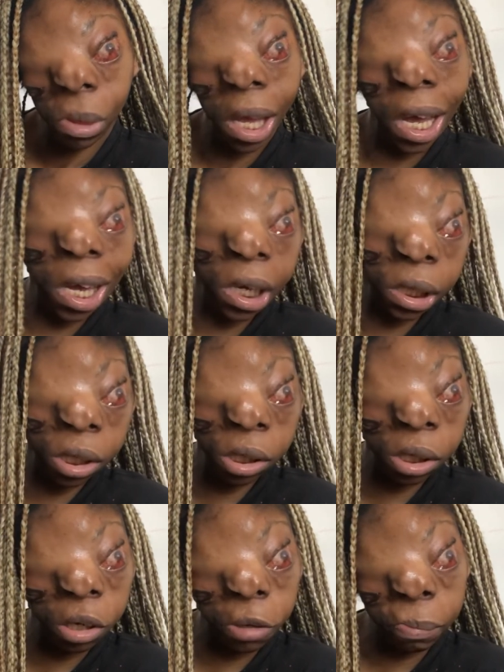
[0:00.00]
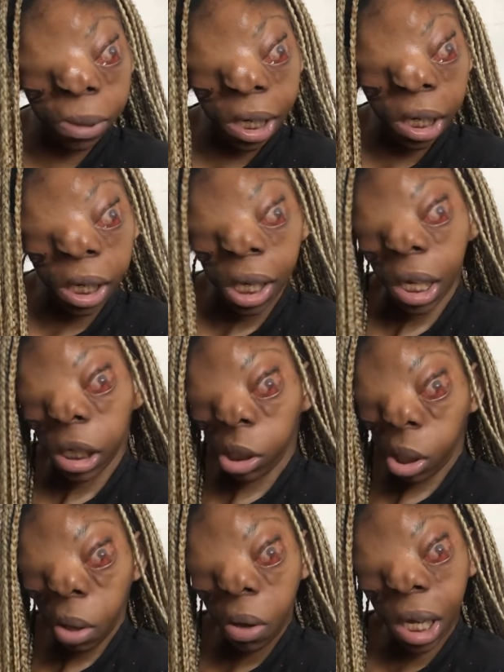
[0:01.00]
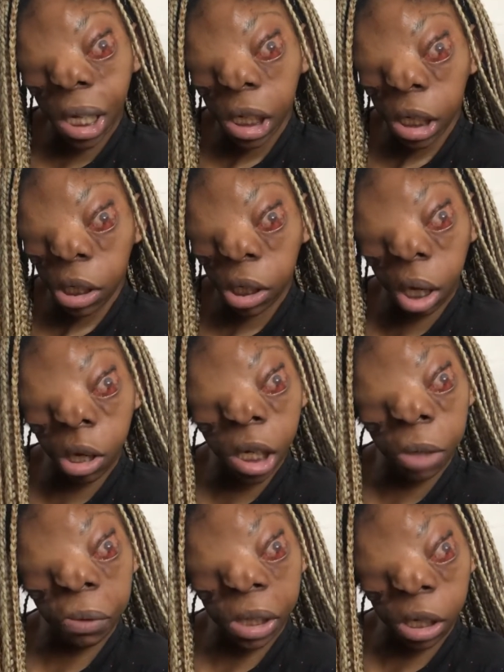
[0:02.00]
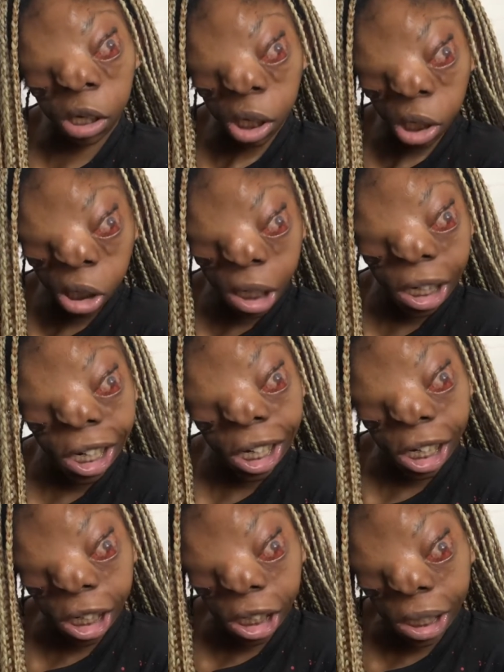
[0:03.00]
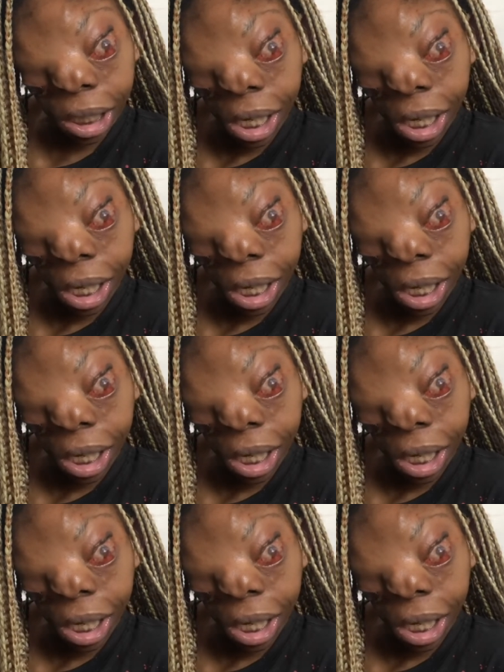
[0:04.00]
and just explain that, you know what, you're gonna reach a certain age